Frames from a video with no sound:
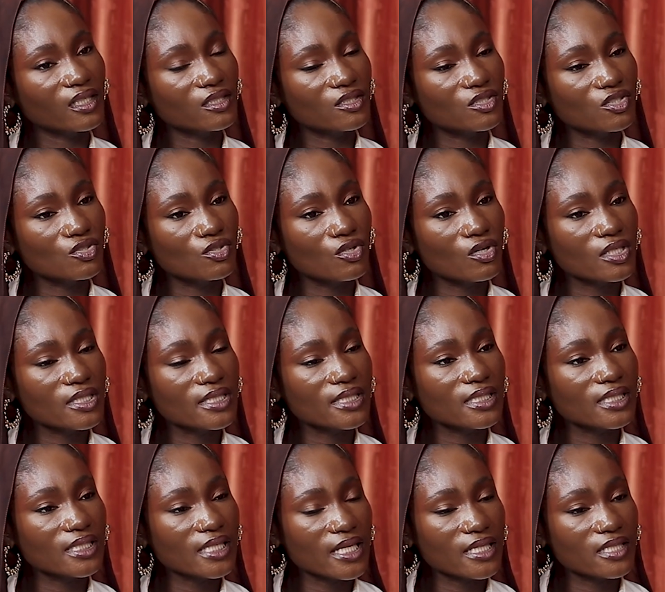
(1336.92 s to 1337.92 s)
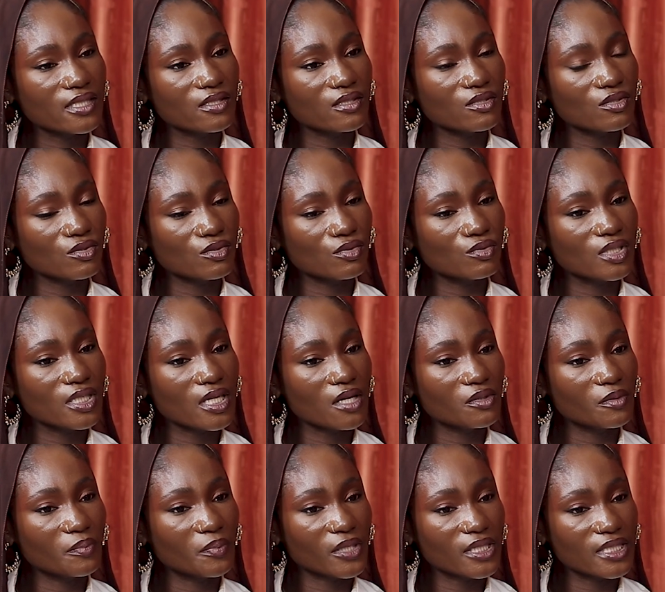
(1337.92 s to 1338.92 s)
It's not, yes, you tell
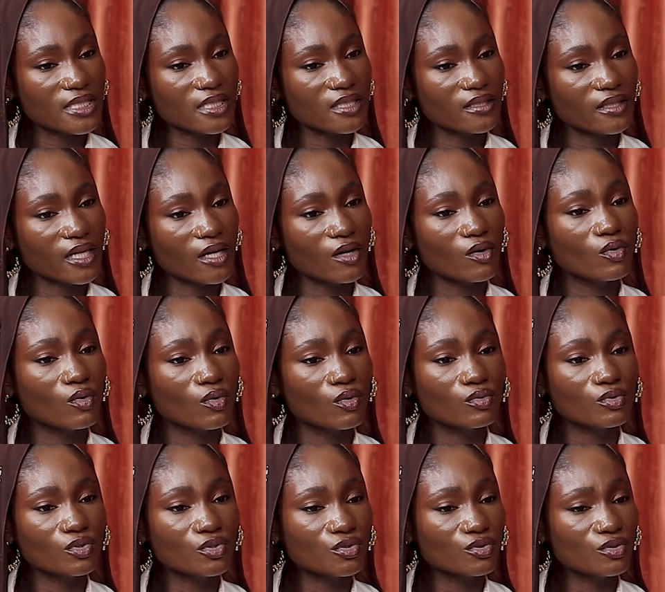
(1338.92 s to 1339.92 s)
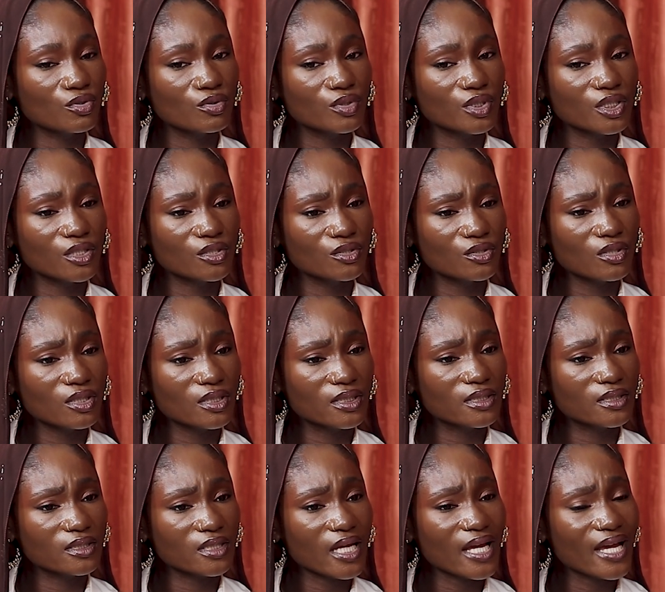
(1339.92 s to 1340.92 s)
the person that, "Oh, you're not.
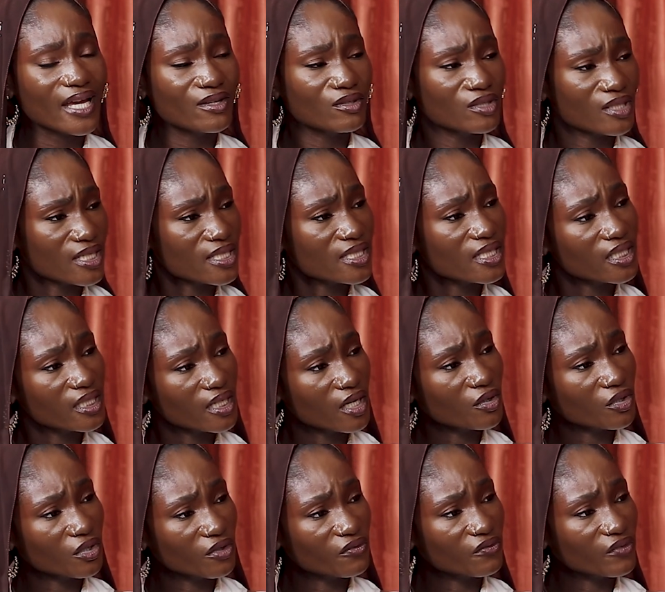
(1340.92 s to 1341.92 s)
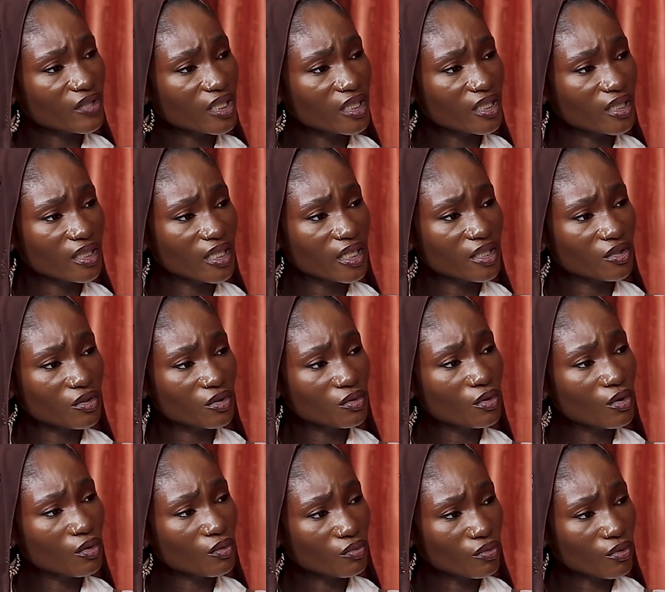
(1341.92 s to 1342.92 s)
I understand how you're feeling, and you're
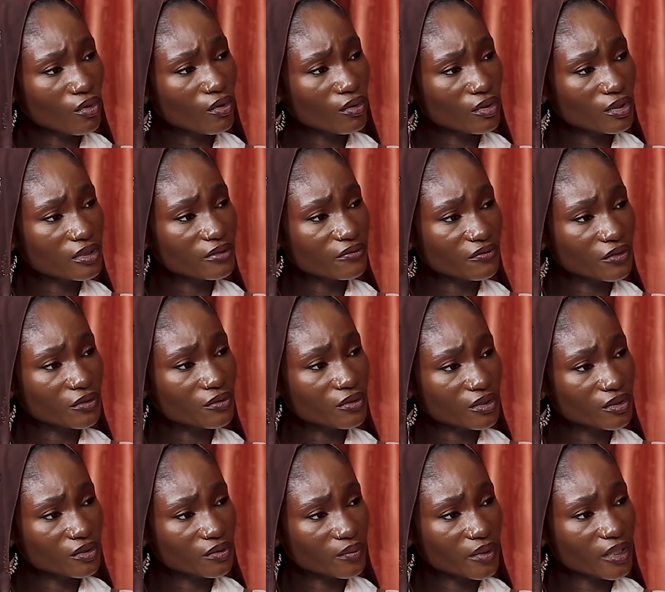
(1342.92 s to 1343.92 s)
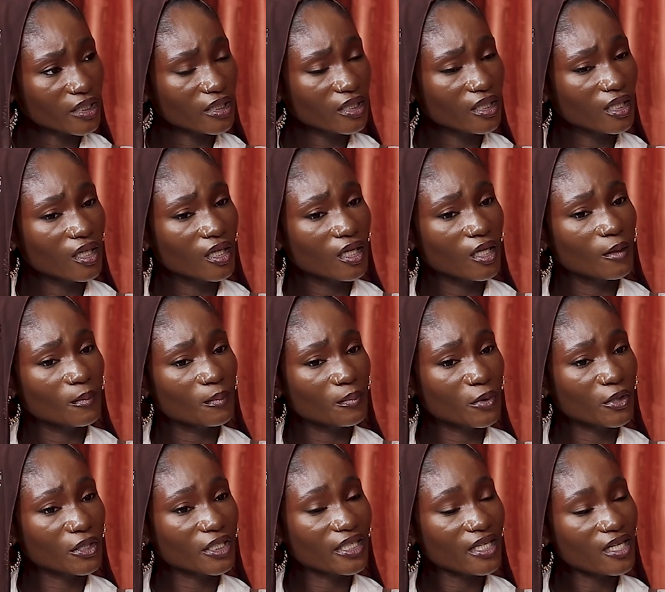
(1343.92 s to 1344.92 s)
not wrong to feel this way,
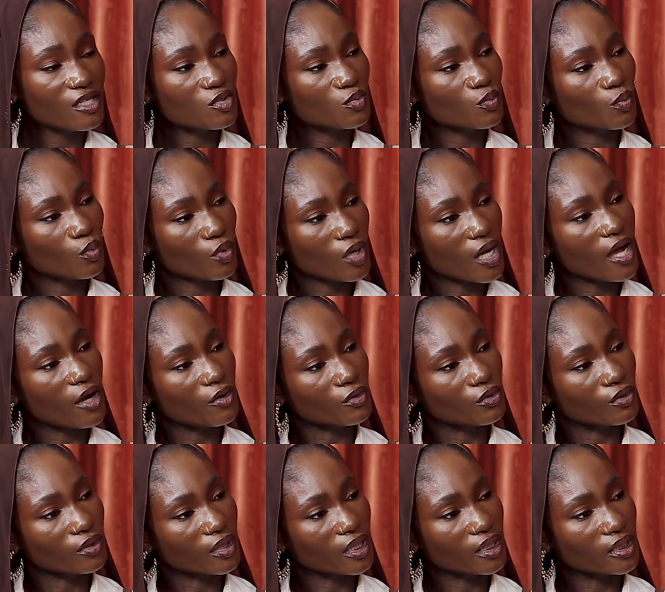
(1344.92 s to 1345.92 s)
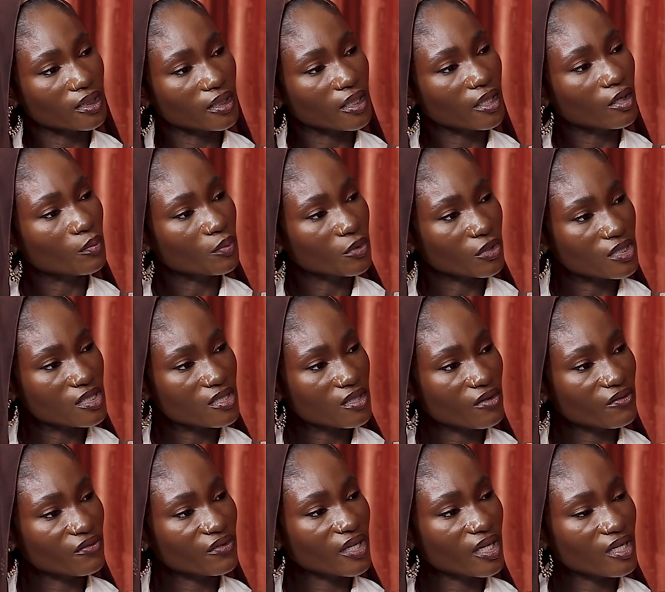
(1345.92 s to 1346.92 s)
but here's how you can help
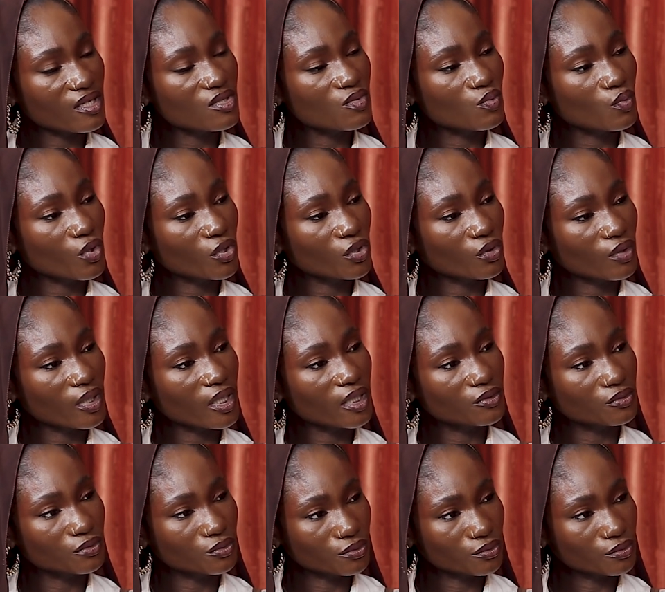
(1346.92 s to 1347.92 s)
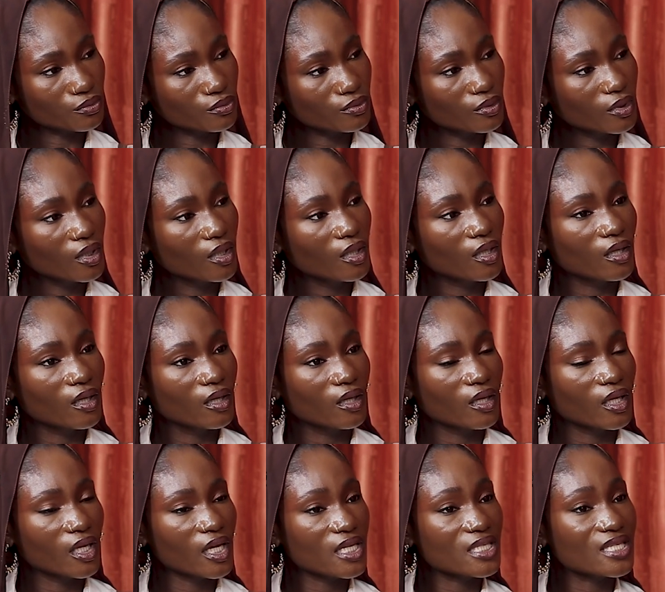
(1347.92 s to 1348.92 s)
yourself. Here's what you can do.
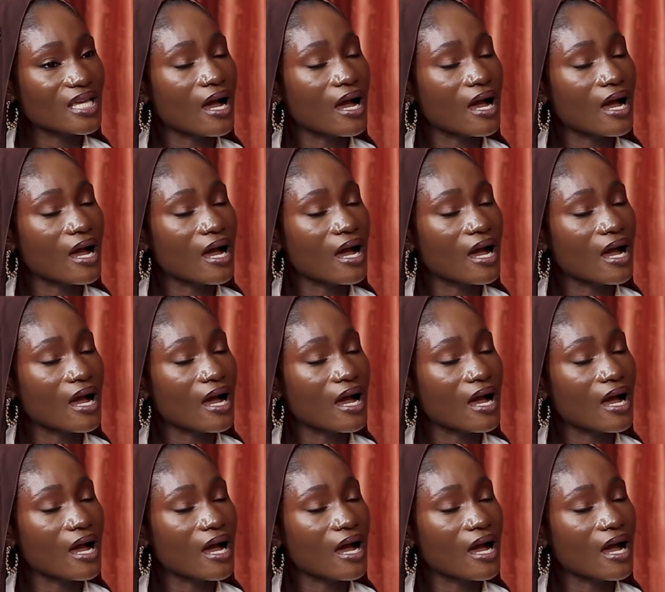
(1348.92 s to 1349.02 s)
Here's